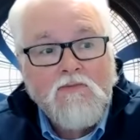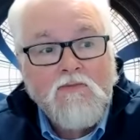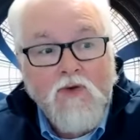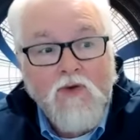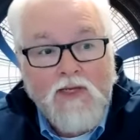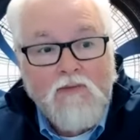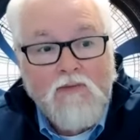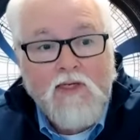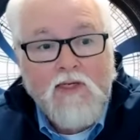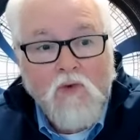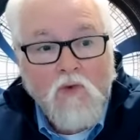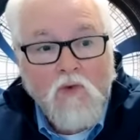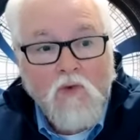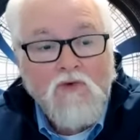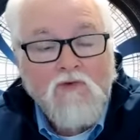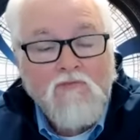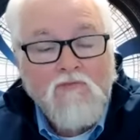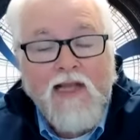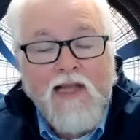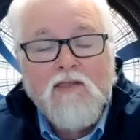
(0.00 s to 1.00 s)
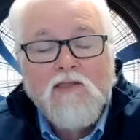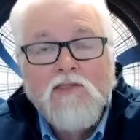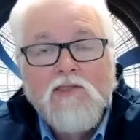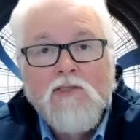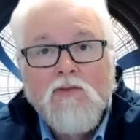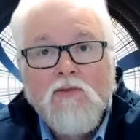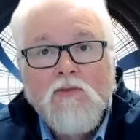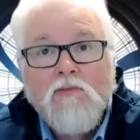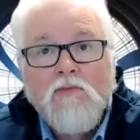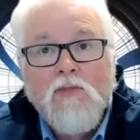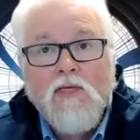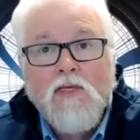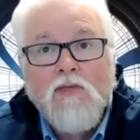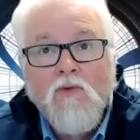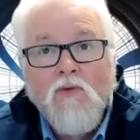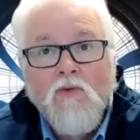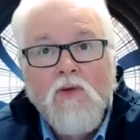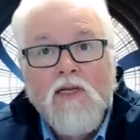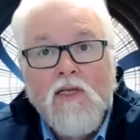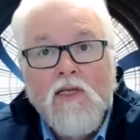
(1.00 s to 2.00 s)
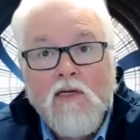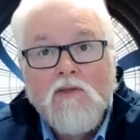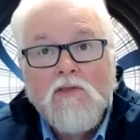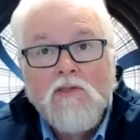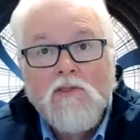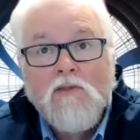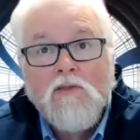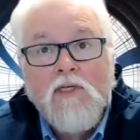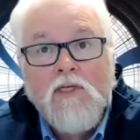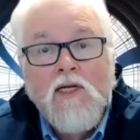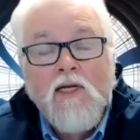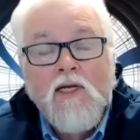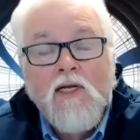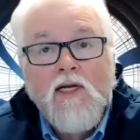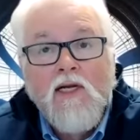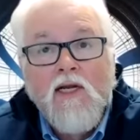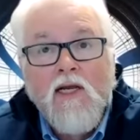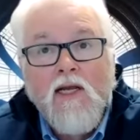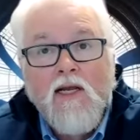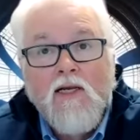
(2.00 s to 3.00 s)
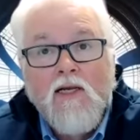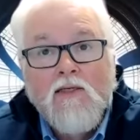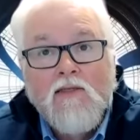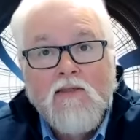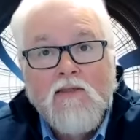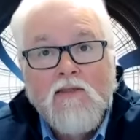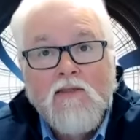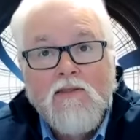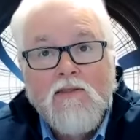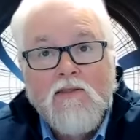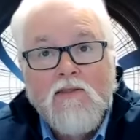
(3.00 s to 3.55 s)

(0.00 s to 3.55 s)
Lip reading: well, an order of magnitude in 3 years. And,